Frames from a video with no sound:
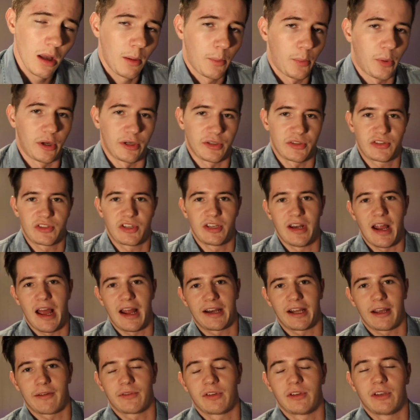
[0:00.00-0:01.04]
But to
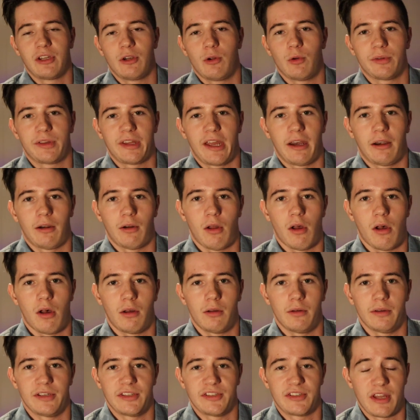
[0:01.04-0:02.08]
not have to deal with that at
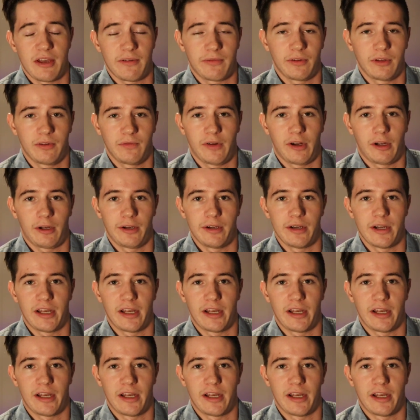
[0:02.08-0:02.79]
all is definitely very